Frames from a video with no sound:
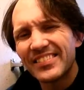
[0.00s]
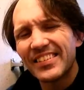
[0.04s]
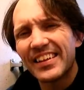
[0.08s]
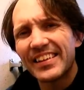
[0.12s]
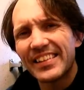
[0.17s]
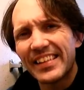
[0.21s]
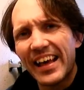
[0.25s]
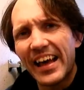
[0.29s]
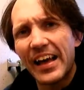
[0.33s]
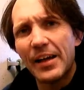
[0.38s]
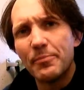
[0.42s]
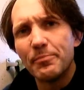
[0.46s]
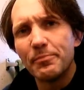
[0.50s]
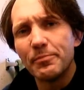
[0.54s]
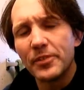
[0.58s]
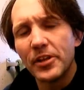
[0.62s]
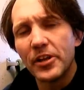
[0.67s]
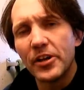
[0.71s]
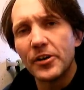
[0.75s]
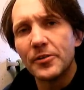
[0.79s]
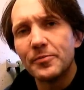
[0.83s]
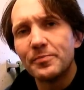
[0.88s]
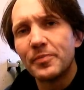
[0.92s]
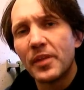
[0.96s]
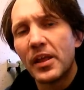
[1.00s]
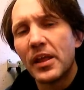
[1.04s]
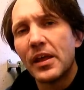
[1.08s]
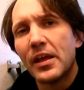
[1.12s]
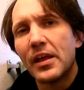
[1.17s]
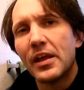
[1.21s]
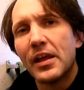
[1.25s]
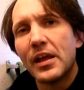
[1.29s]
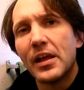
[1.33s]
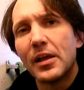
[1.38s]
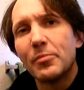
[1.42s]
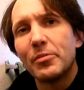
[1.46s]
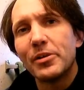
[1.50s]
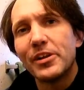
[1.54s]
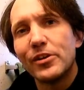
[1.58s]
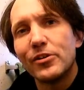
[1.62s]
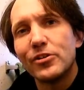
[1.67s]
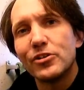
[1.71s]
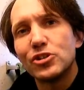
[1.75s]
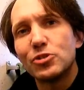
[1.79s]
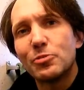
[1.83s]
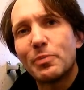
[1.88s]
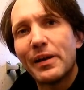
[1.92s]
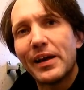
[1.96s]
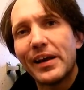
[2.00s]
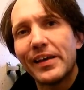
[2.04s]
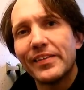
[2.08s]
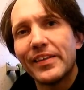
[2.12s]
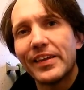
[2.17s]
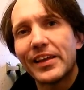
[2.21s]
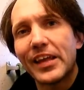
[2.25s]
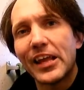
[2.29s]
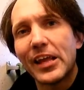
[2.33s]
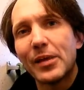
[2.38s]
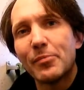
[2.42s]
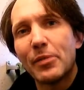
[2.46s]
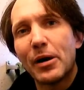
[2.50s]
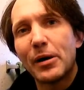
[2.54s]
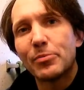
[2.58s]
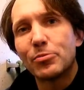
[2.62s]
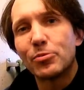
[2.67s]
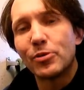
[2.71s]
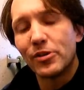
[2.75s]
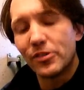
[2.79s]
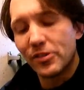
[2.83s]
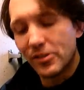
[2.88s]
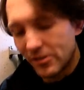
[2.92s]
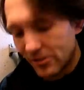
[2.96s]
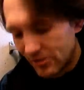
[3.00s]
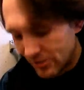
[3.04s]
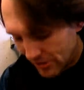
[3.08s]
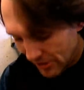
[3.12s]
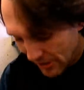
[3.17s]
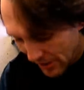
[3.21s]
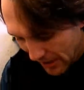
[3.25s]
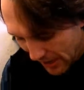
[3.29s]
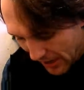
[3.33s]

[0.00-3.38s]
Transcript: like that, you know. But here in Japan, they came up with this